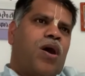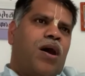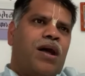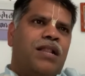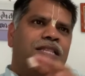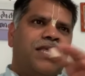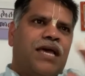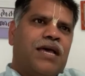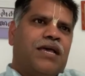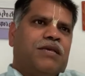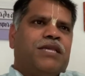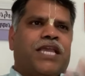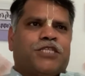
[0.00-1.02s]
all
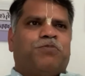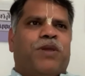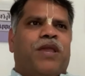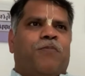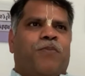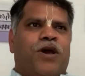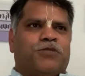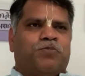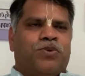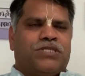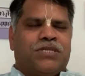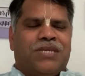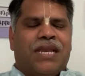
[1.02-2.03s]
the expired
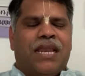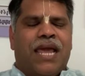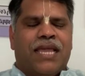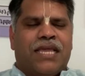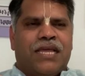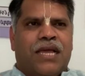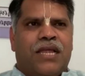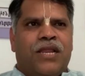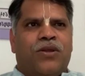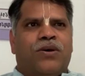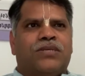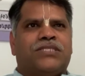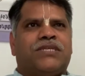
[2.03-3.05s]
passports, like, you
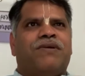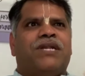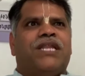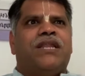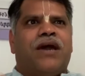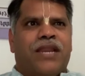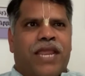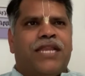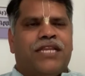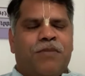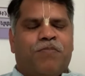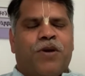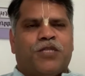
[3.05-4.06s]
know, 17 or
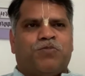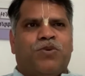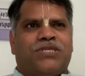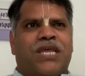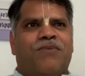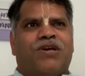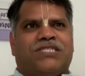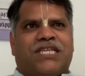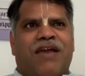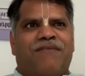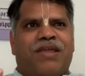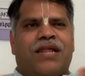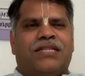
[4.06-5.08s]
18 passports I was
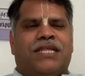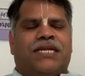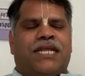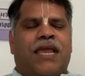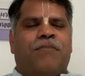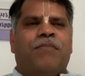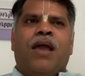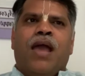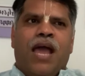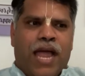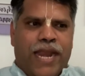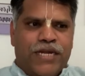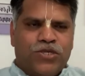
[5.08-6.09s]
having at that time.
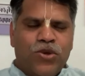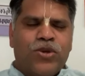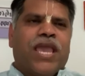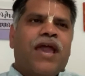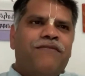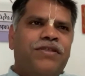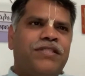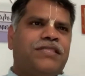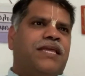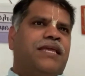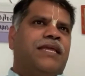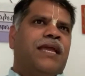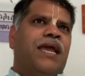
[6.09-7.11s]
I took
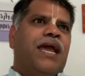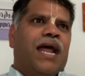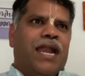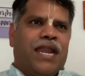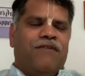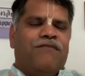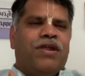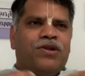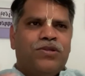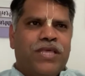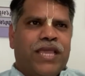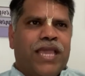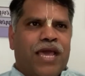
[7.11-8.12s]
everything and I went
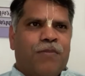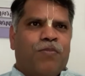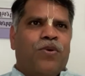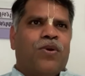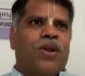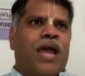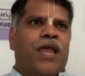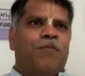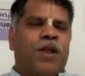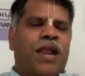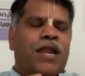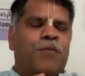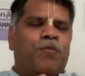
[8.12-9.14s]
to the airport
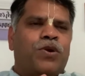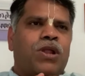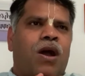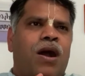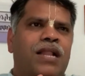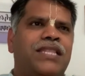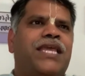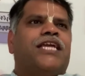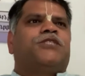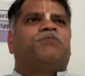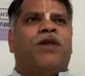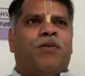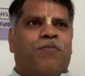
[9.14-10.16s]
and I put all the
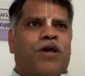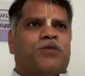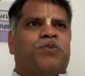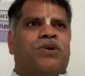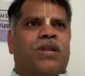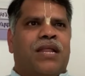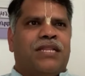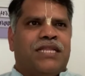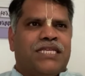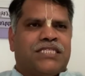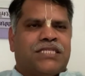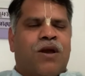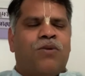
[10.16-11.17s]
expired passport on
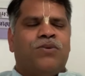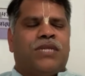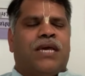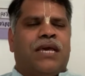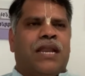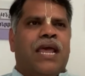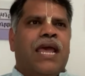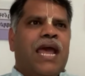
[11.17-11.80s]
his counter,